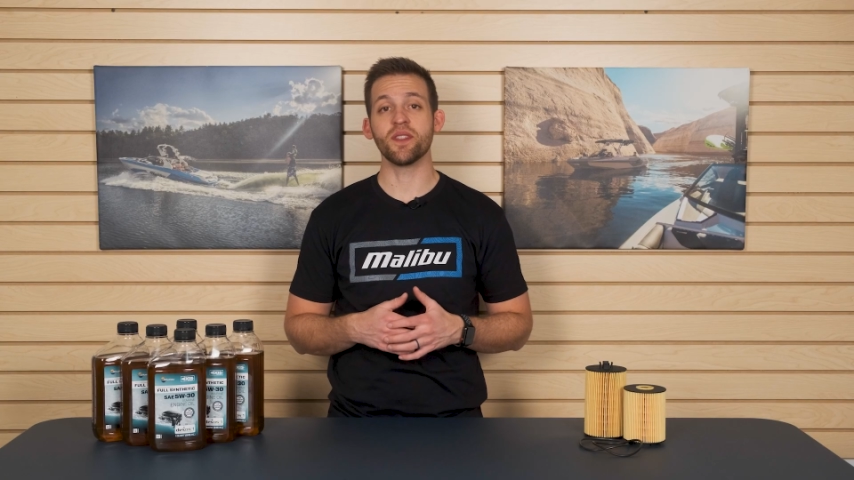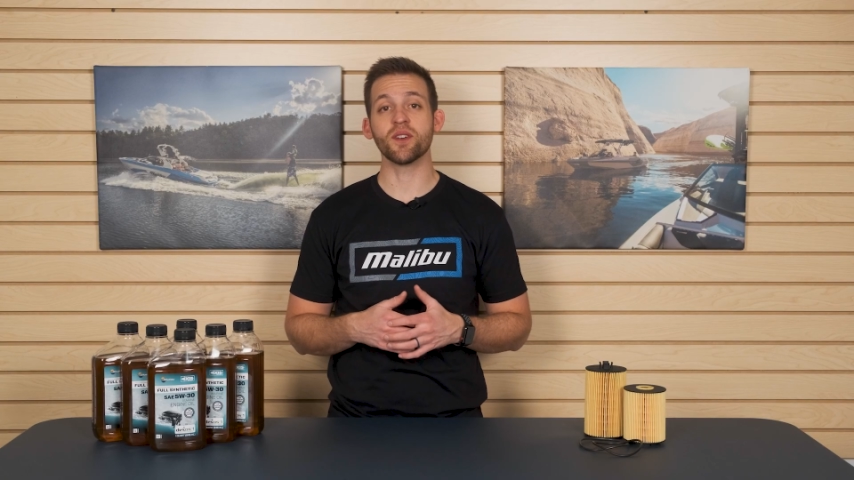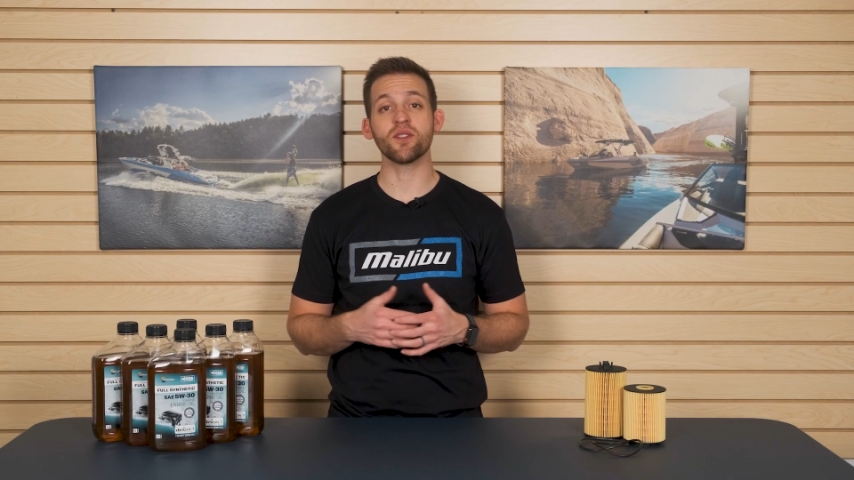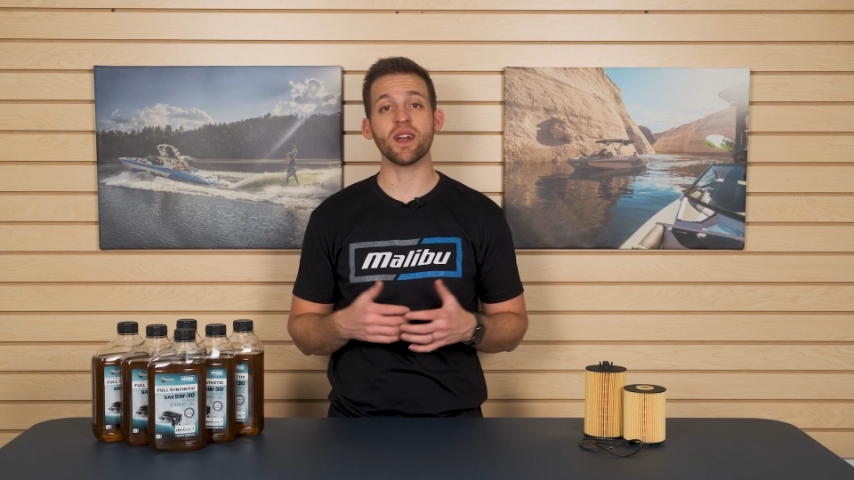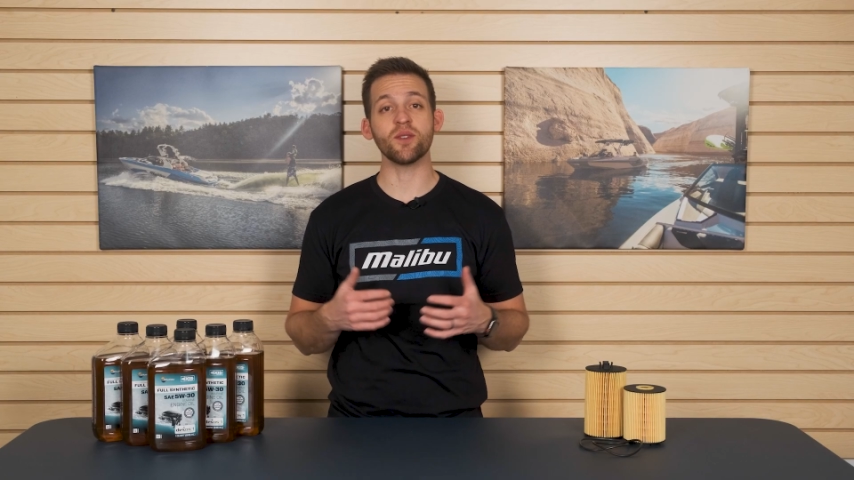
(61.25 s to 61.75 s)
The
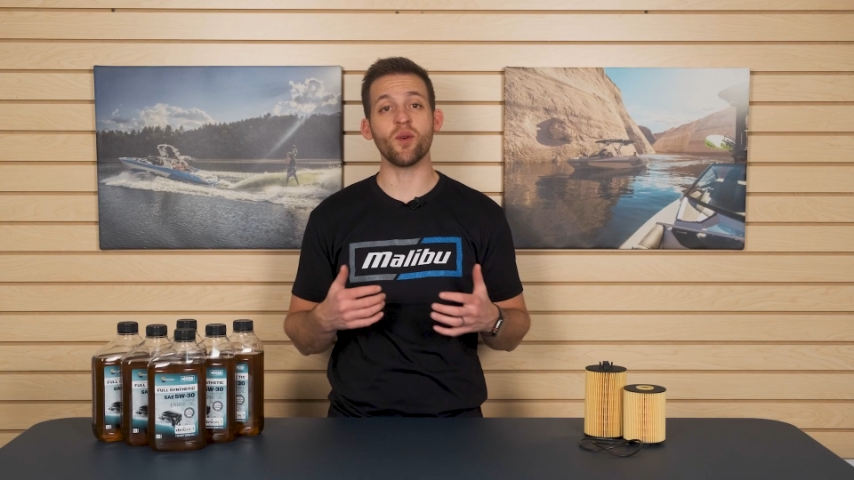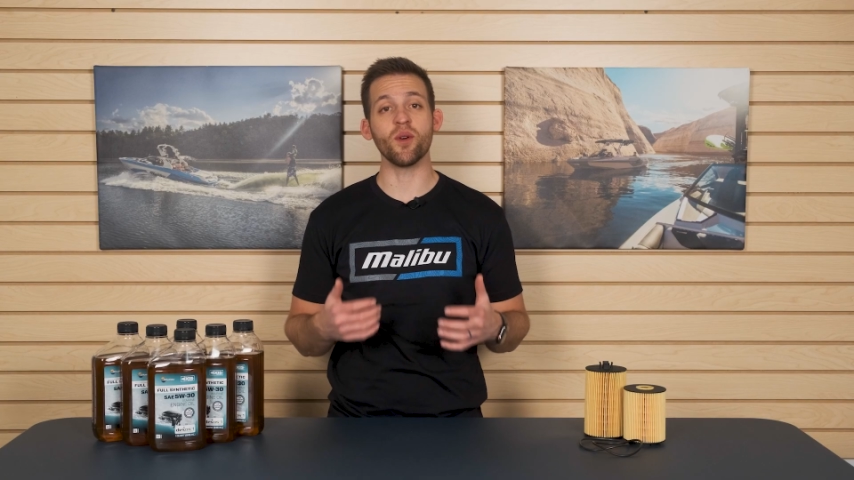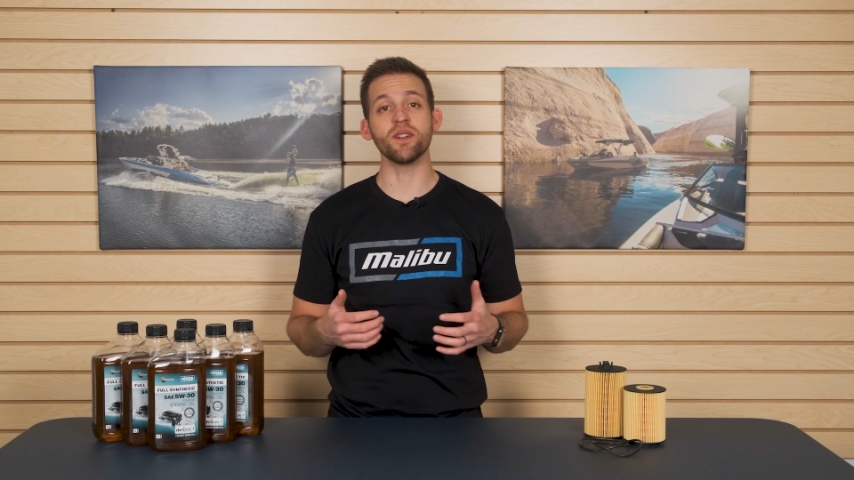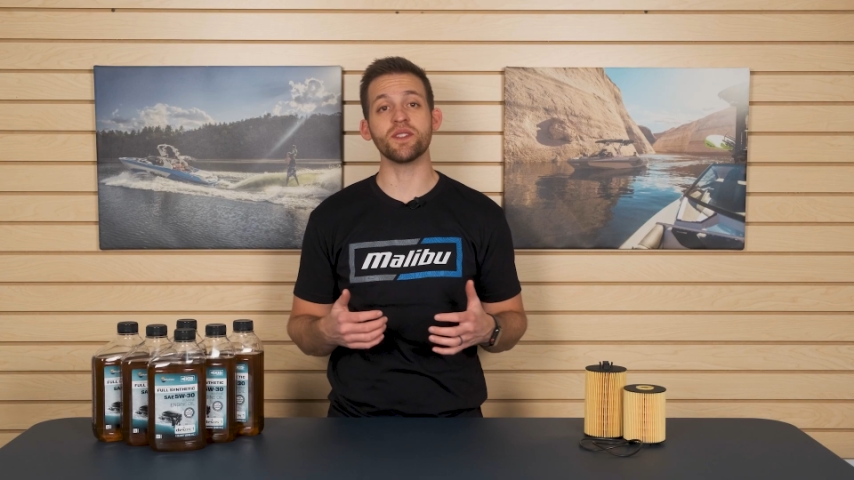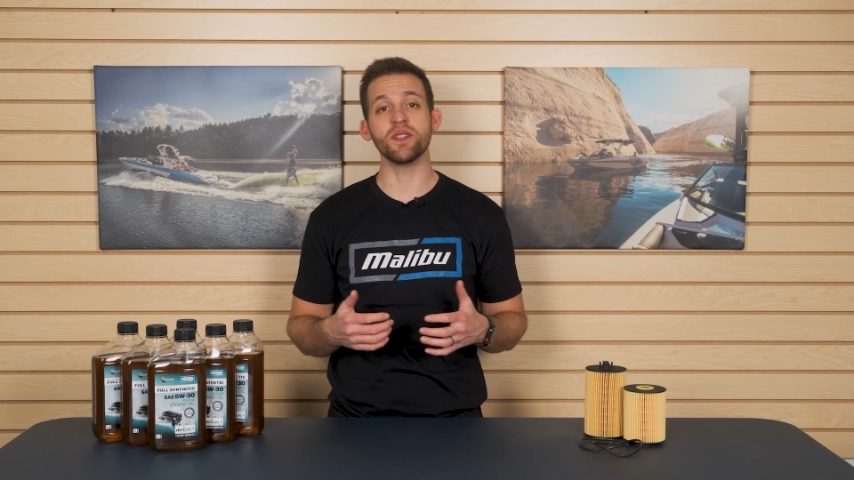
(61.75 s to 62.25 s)
correct
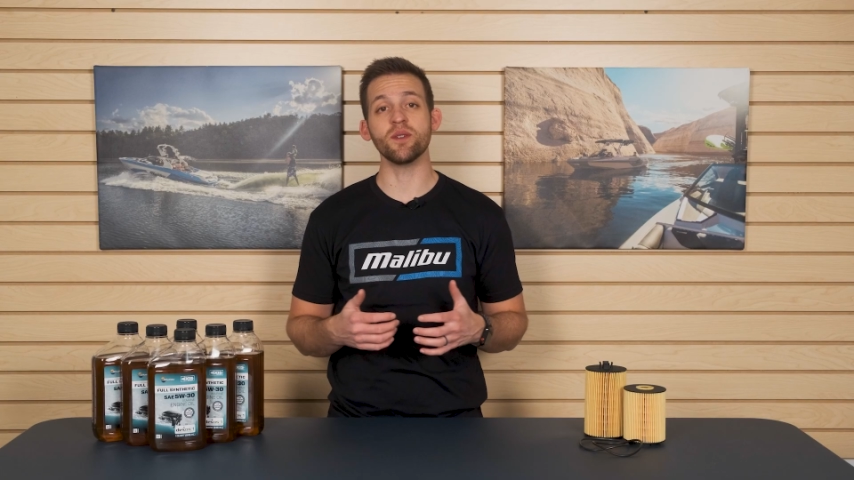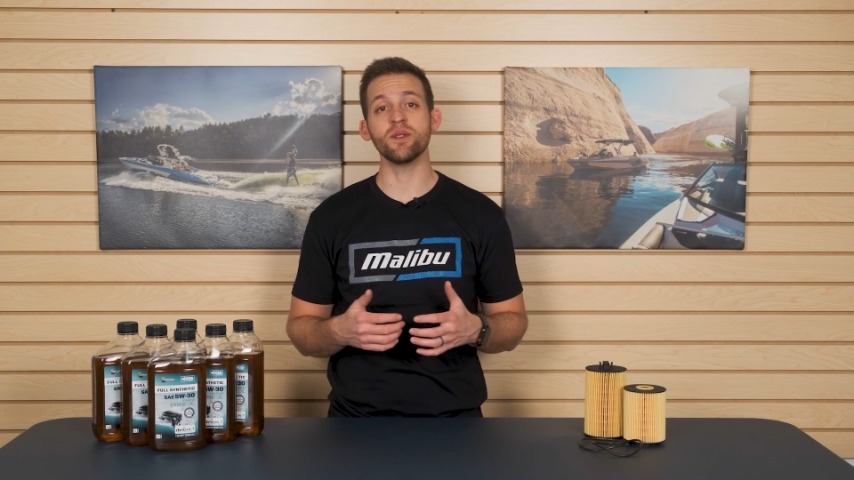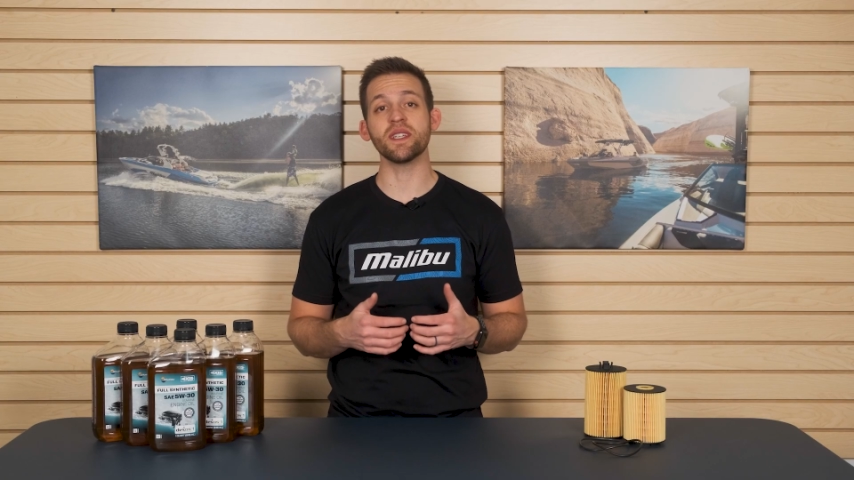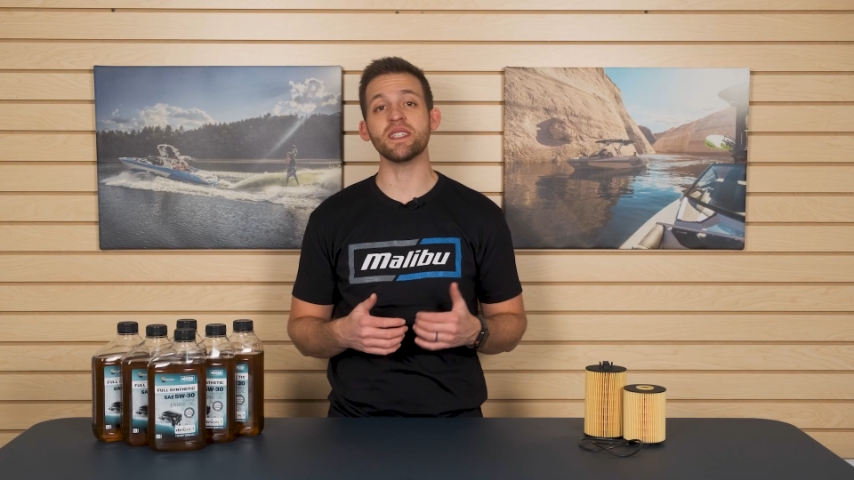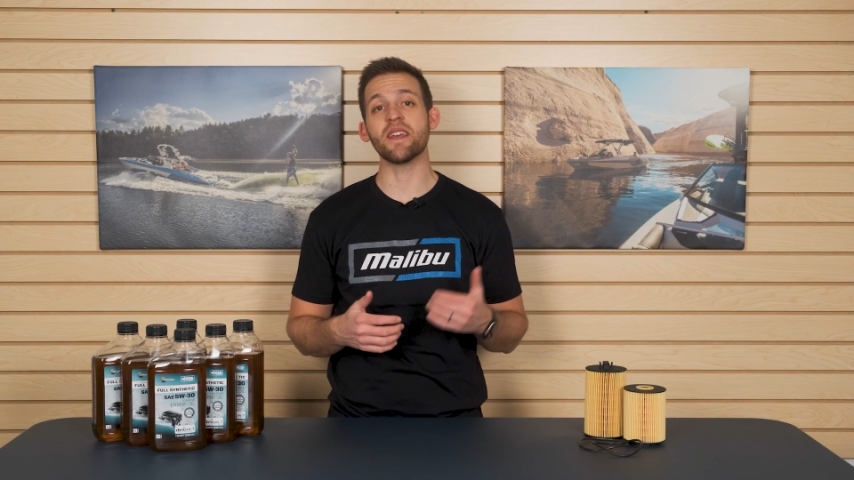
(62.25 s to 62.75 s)
oil to
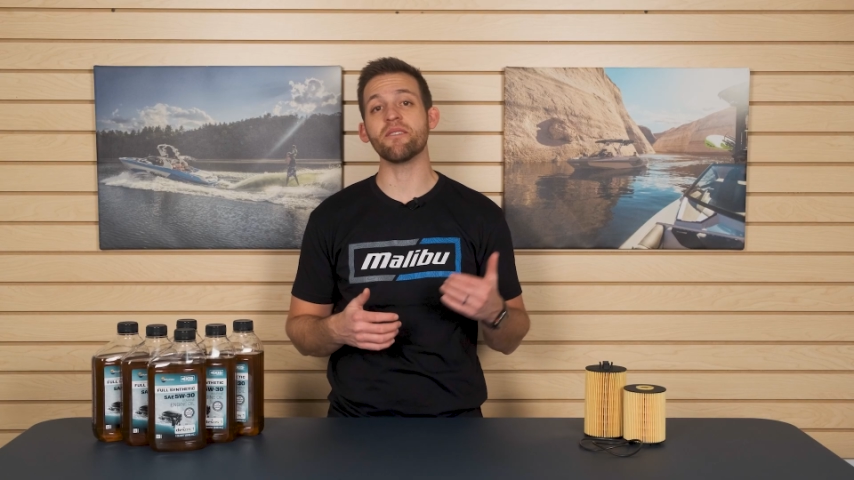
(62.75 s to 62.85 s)
use is a